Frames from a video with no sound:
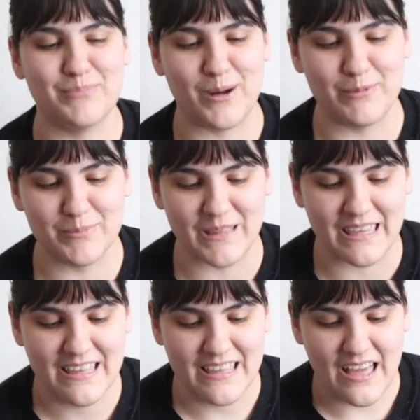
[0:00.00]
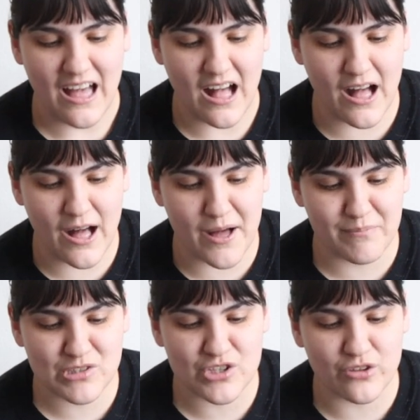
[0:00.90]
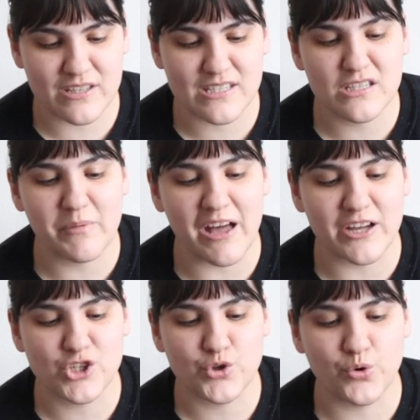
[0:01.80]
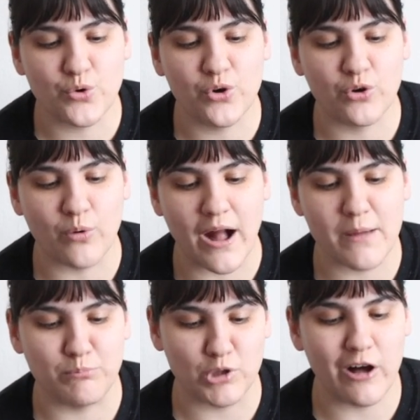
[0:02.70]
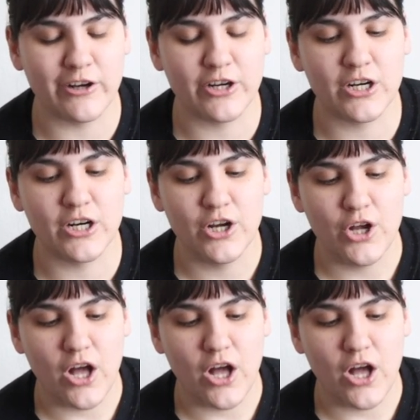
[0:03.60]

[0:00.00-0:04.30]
Probably. So this is about a true crime blogger